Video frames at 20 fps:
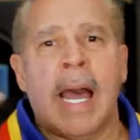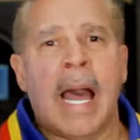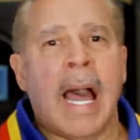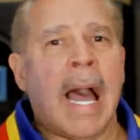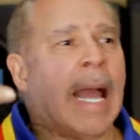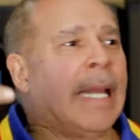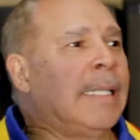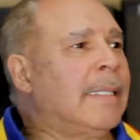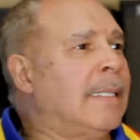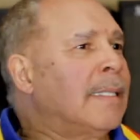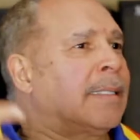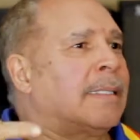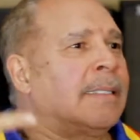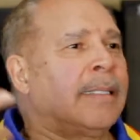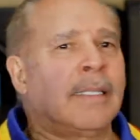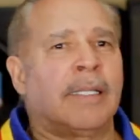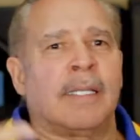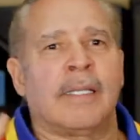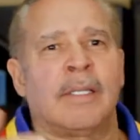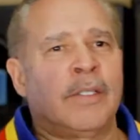I listen
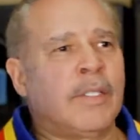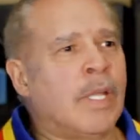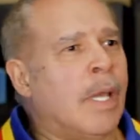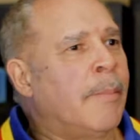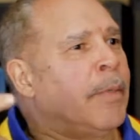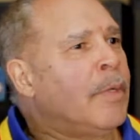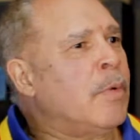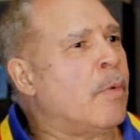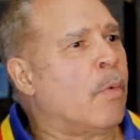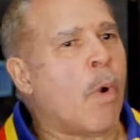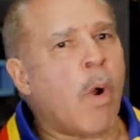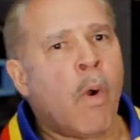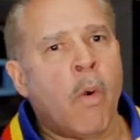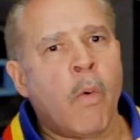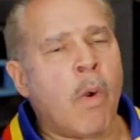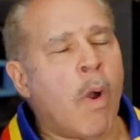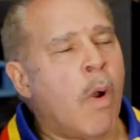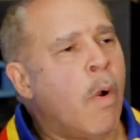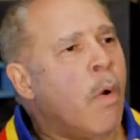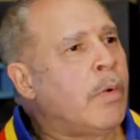to
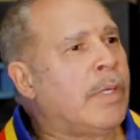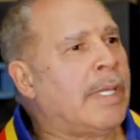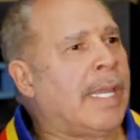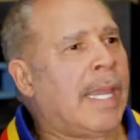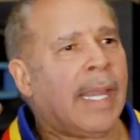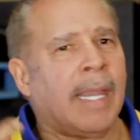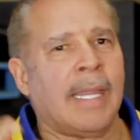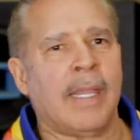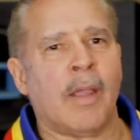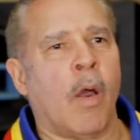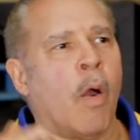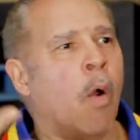WOOK